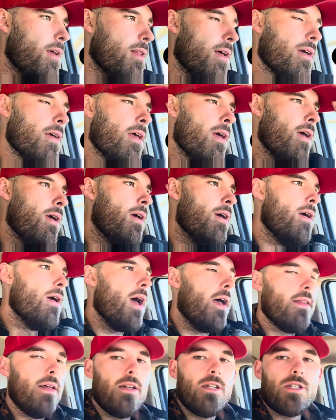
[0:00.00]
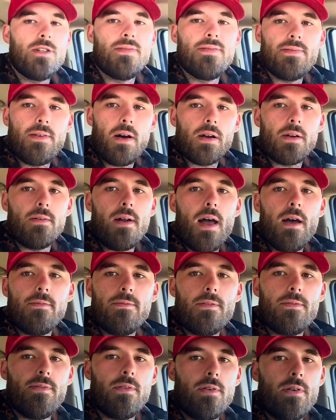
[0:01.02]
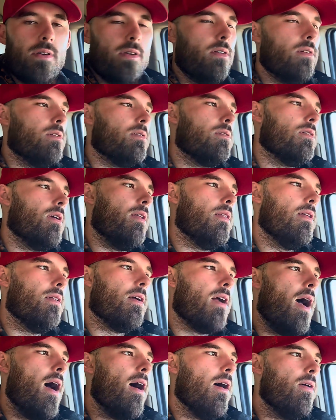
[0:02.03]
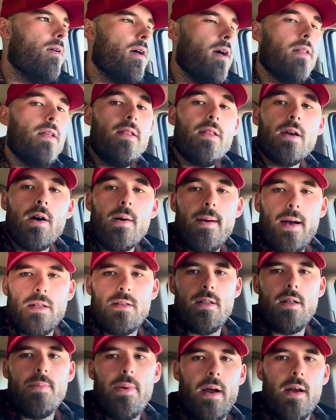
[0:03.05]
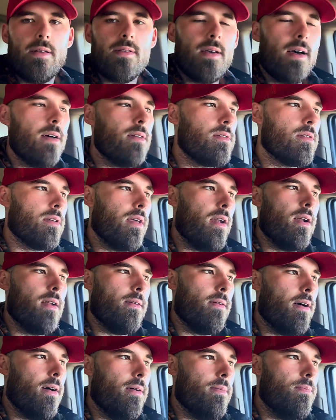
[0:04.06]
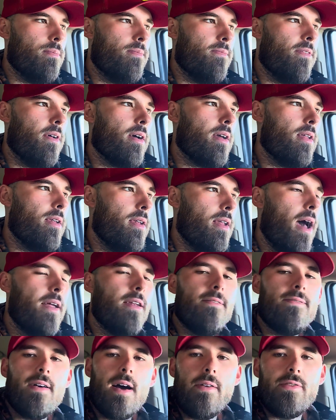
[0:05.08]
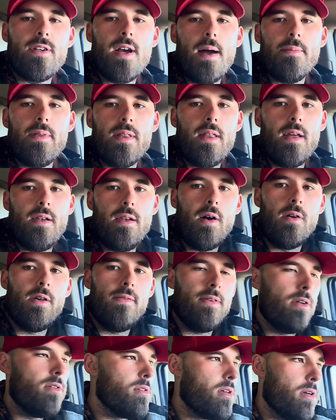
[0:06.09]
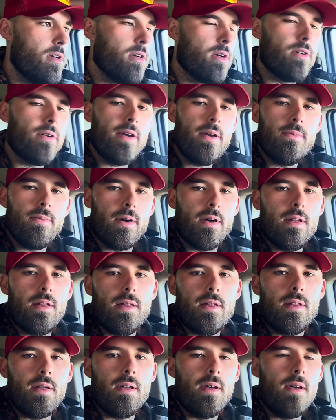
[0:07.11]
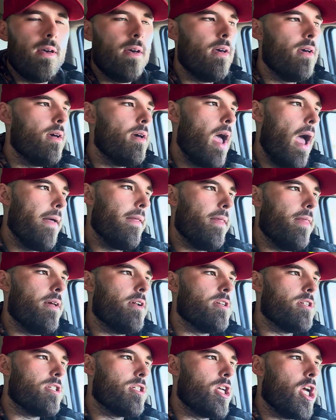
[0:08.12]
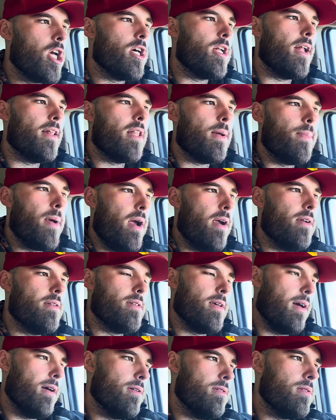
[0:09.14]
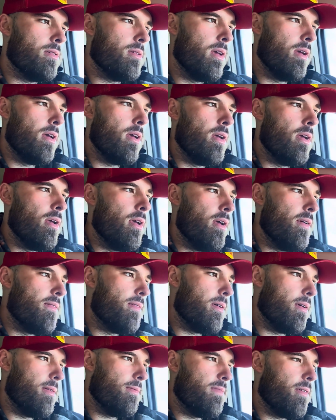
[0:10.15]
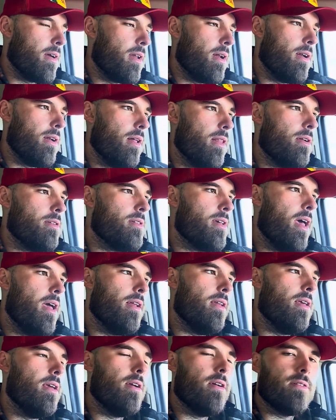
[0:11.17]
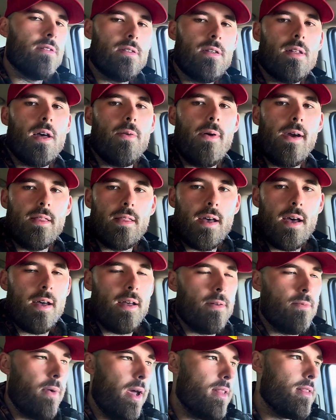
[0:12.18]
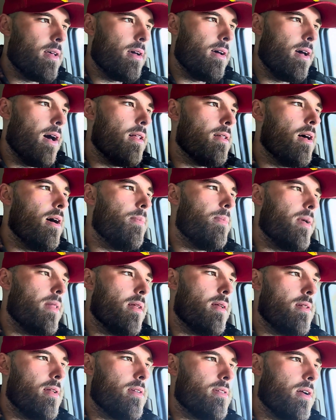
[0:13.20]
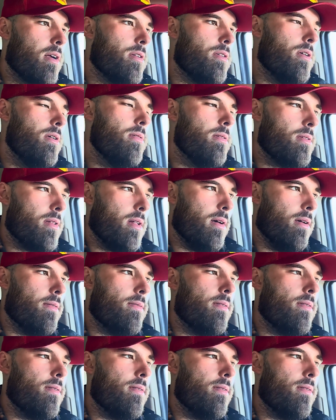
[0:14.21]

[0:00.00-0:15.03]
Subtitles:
Like, and they just fuck around for 4 years, and then they're out, and then they go back to their parents' house, get a fucking 9 to 5 job that they don't even use their degree with, and then they're just chilling at their parents' house for fucking another 10 years until they wake the hell up, and then they start doing stuff.